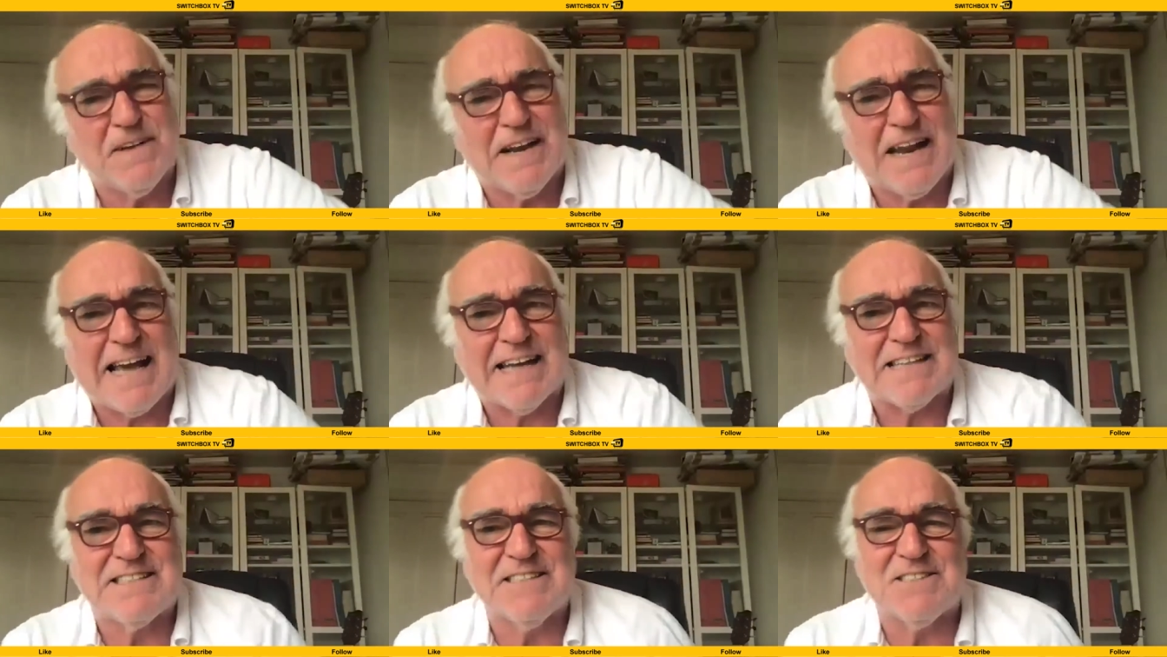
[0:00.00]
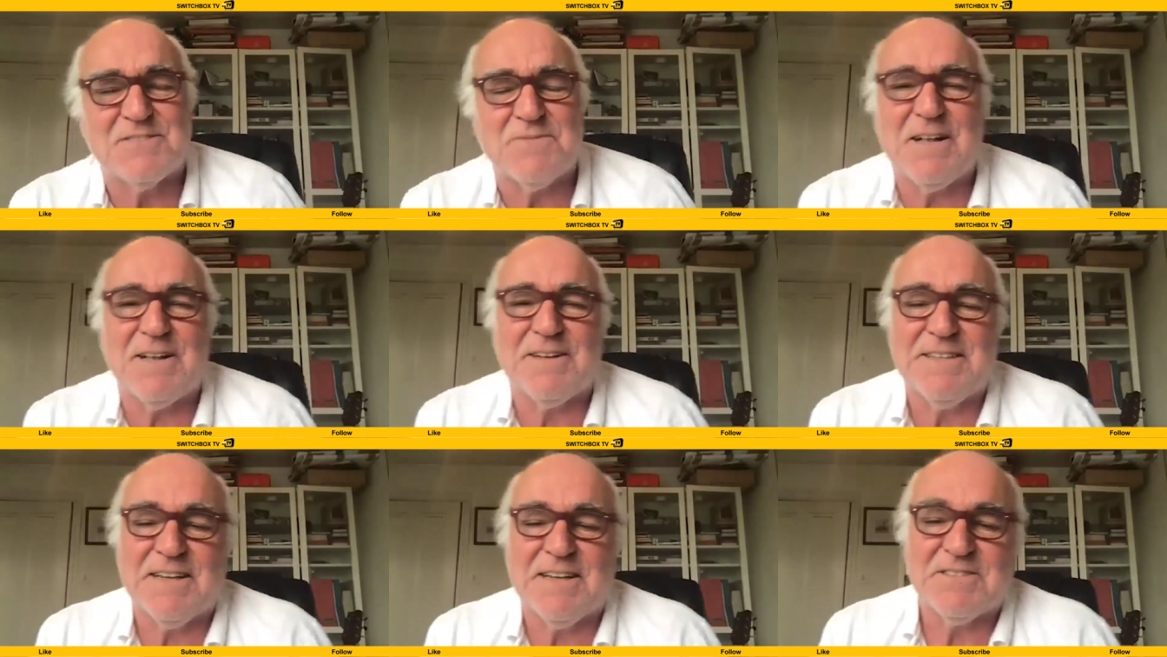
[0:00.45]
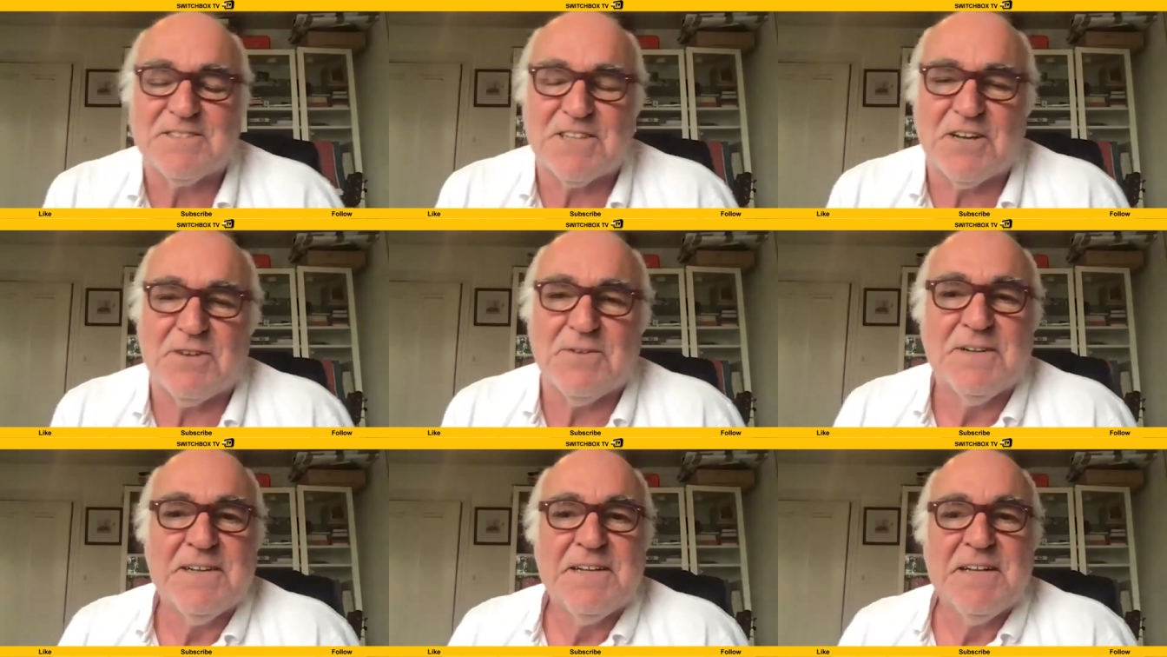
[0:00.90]
act as well, you know. So
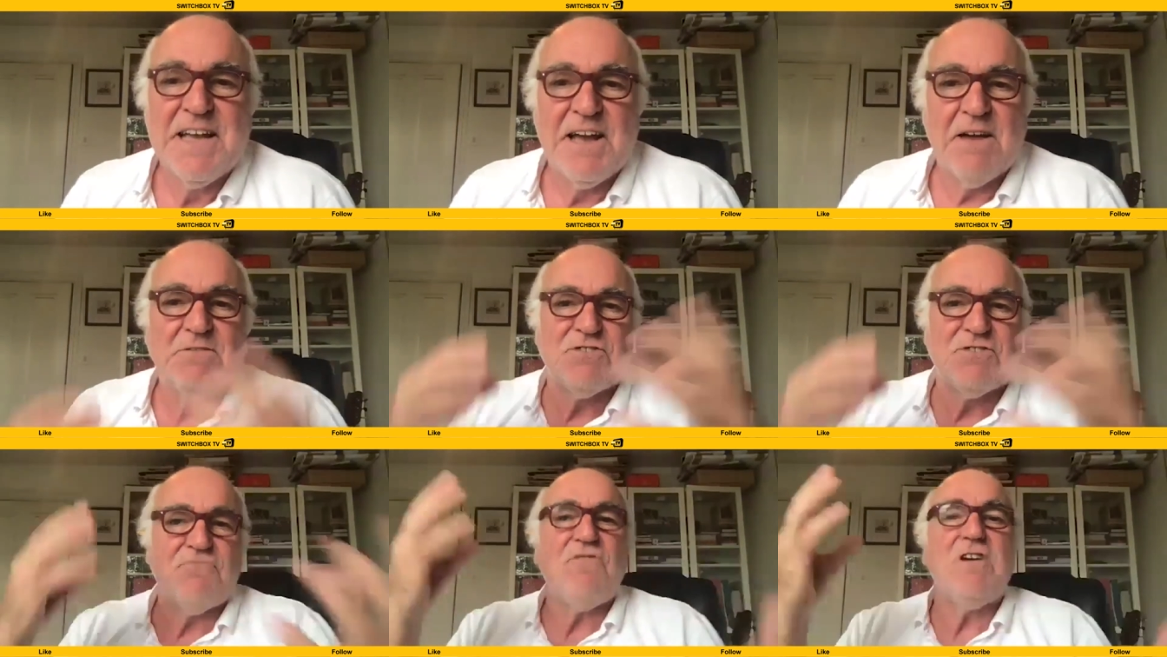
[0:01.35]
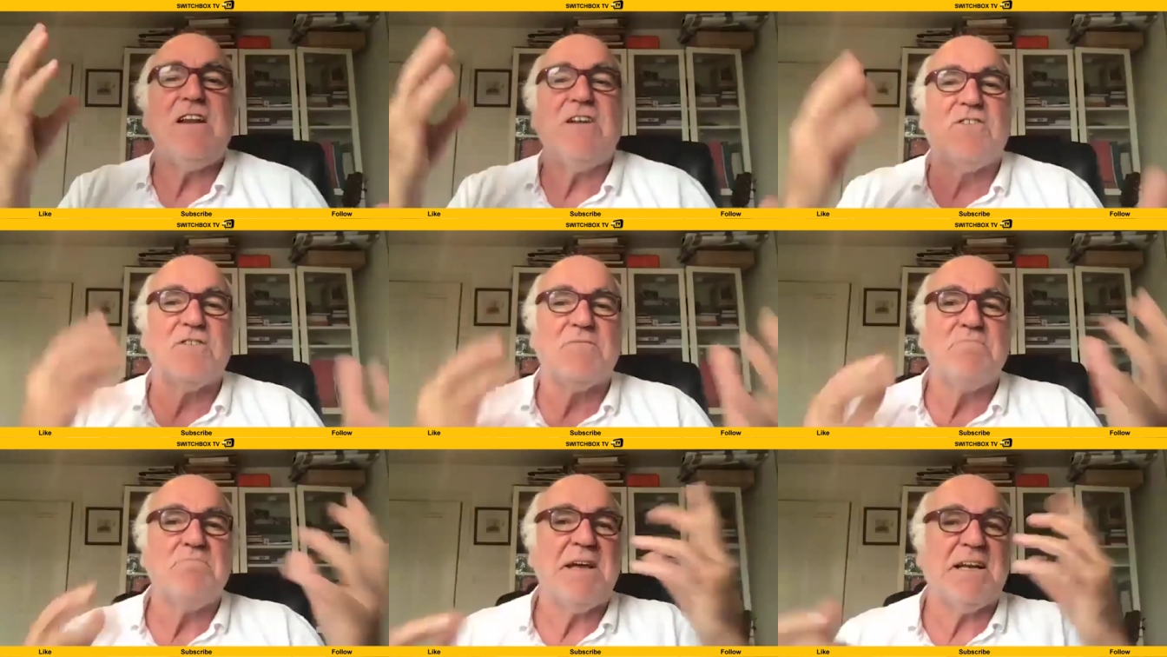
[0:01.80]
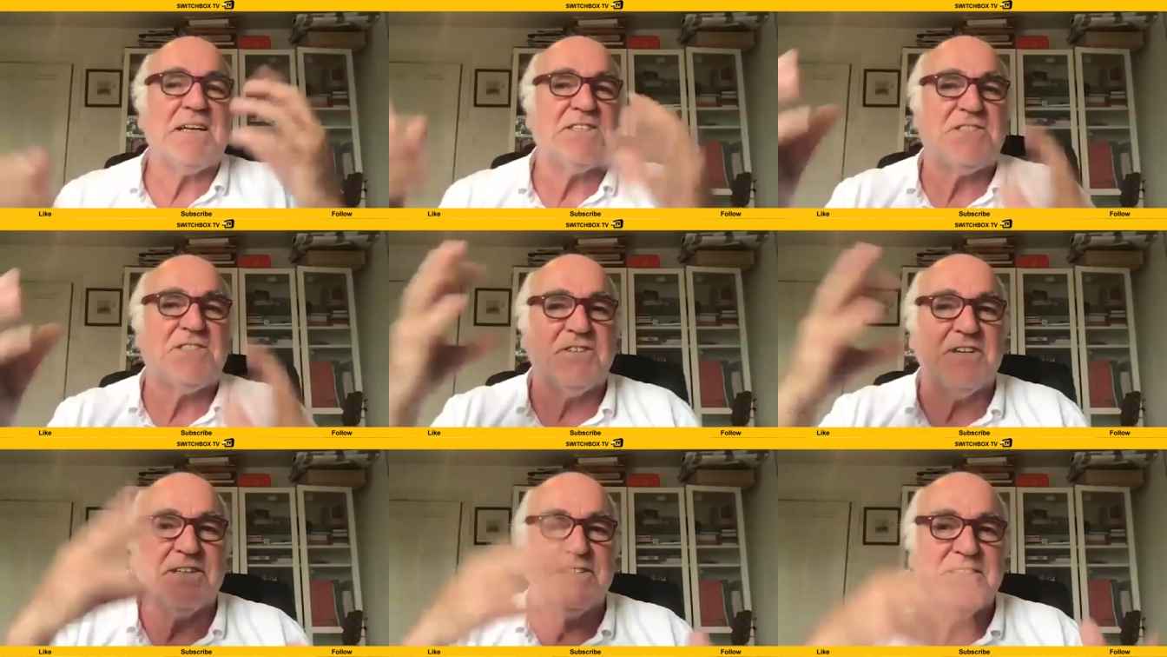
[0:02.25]
it was a really good
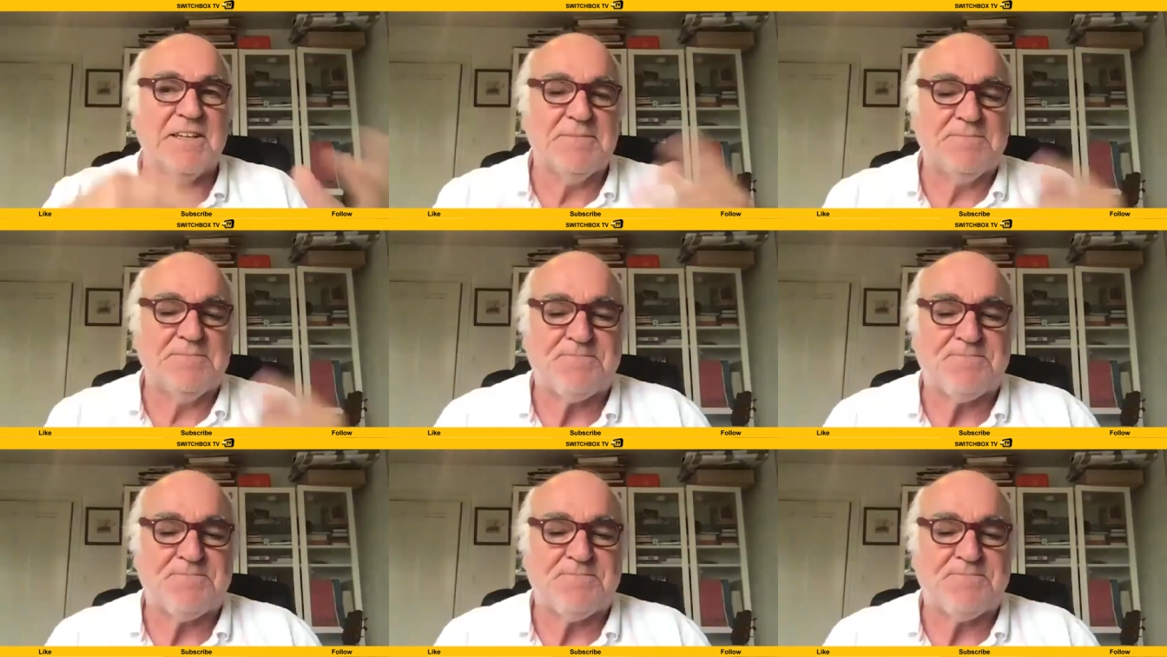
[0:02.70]
mixture, you